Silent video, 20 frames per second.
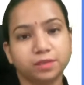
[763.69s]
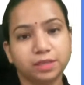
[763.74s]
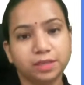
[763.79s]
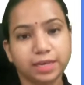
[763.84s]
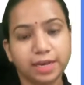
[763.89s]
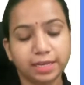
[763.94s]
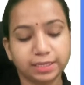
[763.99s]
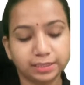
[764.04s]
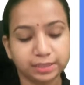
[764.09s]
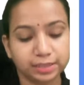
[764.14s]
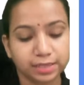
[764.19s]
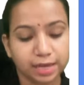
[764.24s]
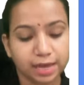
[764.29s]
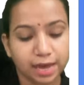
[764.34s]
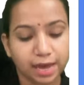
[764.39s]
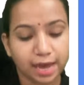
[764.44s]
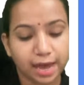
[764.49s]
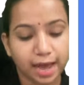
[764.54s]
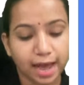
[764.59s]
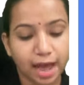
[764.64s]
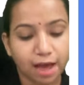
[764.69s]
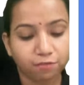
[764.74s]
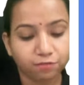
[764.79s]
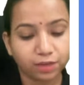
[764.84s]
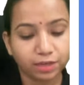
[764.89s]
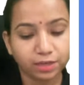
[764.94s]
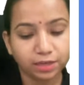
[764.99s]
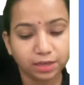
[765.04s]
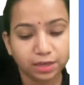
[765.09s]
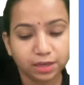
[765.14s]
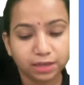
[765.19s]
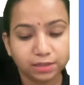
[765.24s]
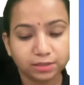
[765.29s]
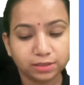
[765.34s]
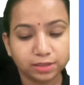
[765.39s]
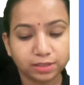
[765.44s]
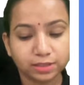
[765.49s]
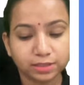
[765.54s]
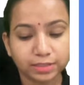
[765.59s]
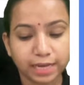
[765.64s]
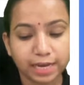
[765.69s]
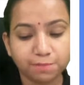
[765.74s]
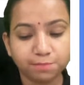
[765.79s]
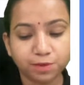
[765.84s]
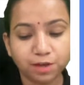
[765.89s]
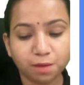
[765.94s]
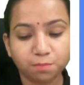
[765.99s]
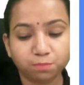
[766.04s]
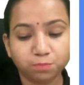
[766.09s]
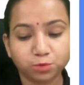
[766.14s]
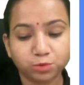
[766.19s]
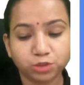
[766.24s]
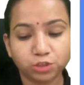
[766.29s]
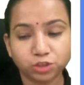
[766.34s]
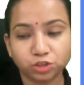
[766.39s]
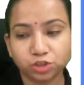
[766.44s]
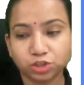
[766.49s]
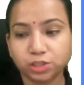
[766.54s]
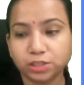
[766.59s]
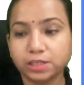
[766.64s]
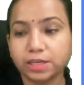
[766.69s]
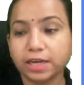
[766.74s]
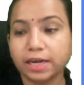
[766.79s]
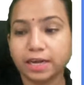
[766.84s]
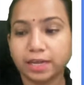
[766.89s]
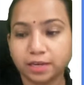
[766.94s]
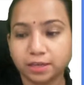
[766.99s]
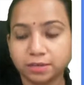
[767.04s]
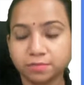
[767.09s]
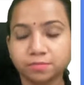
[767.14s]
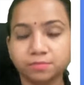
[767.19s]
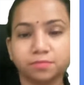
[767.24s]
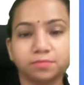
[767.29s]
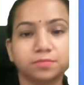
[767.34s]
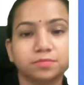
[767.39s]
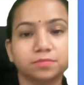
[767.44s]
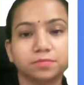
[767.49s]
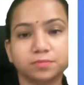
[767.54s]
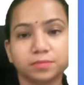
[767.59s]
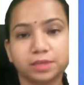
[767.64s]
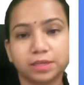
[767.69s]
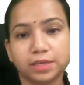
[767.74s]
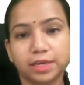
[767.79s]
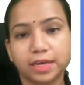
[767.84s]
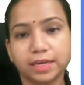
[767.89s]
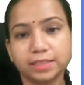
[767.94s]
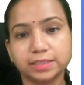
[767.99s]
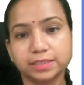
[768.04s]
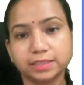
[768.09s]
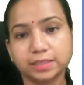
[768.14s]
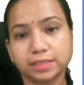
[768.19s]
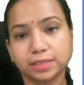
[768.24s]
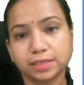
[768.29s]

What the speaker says: Yes, having the same composition in. Yes,